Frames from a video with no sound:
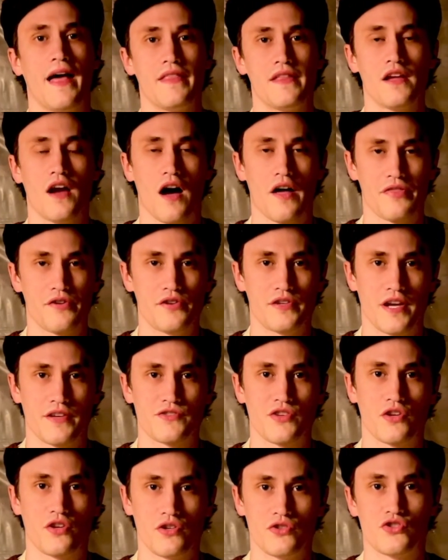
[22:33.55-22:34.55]
the author does
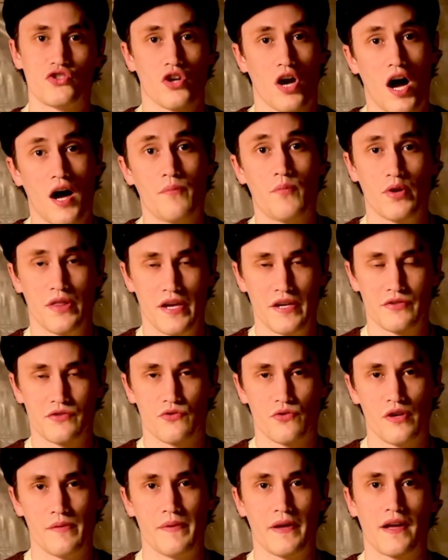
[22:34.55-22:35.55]
a good job with
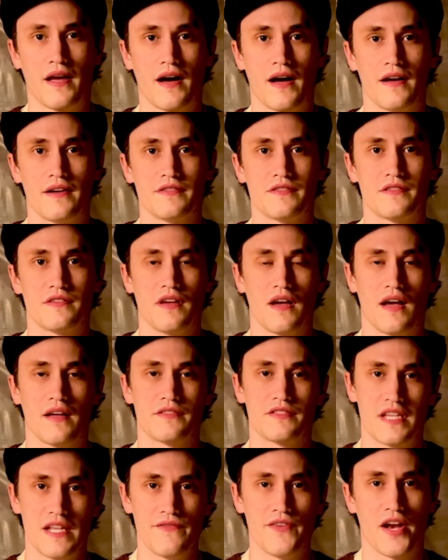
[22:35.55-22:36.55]
history because
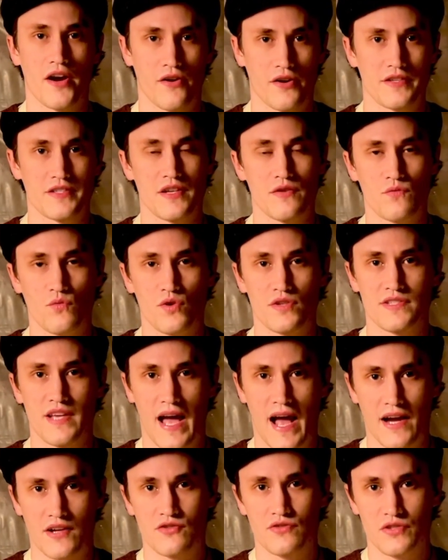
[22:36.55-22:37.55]
Steven Erikson was
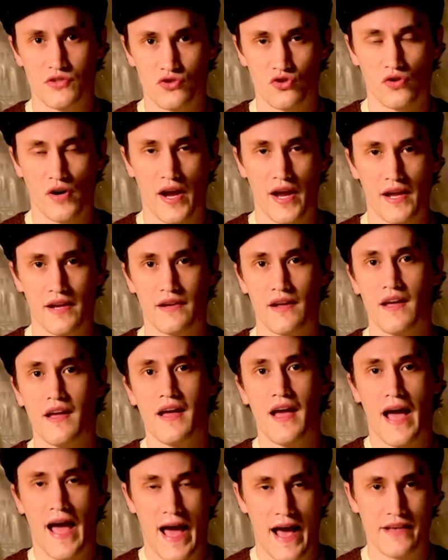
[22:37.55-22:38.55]
actually trained
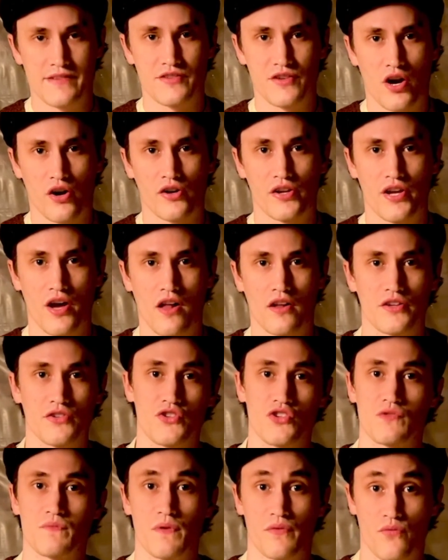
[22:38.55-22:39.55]
as an
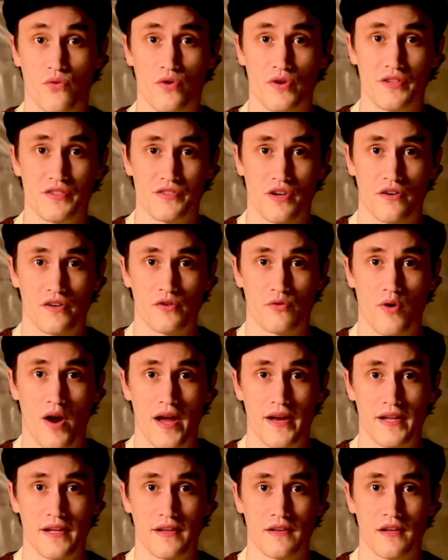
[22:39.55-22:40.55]
archaeologist before he started
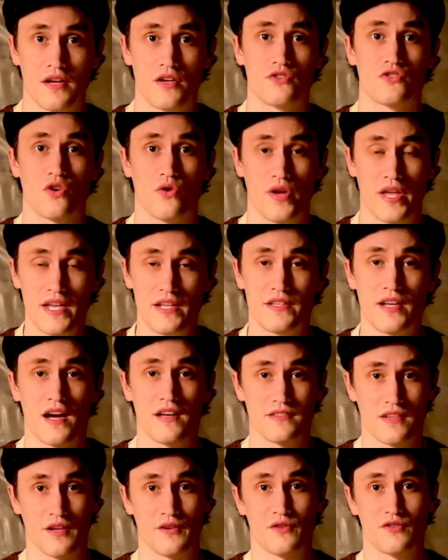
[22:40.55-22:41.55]
writing. So he
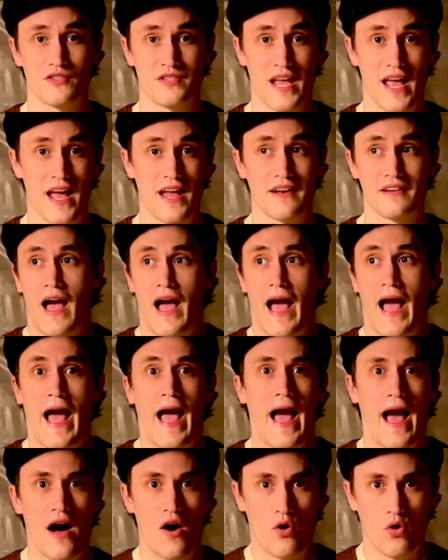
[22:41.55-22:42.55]
does understand
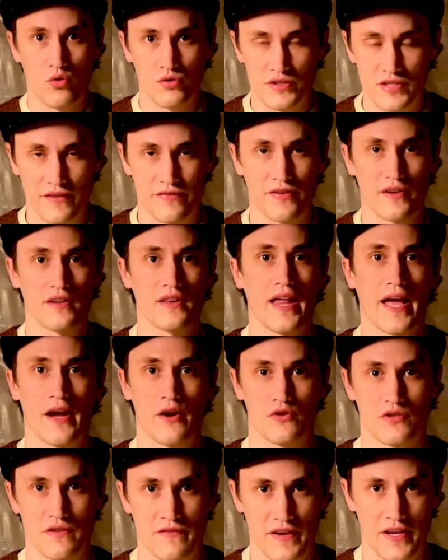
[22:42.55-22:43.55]
how different
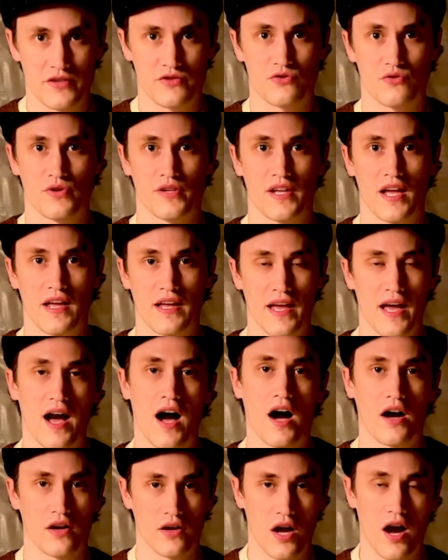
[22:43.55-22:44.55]
layers of history can get
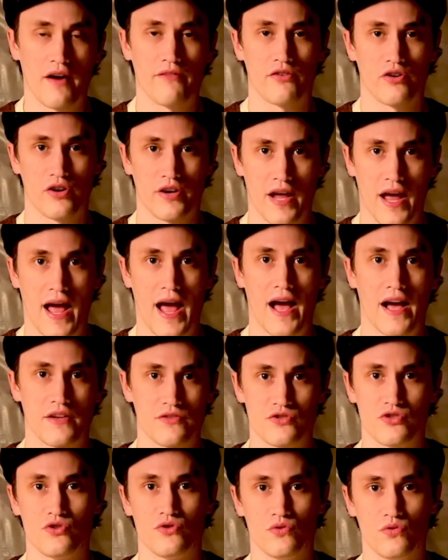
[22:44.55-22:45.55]
uncovered
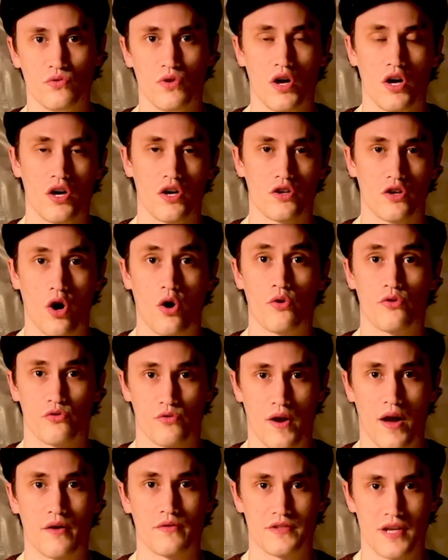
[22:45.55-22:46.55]
as you go
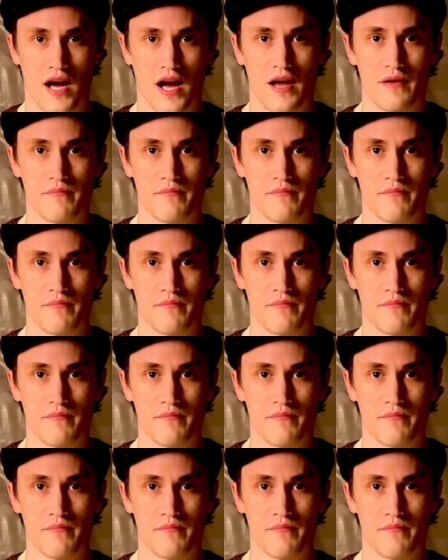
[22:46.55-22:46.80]
throughout time.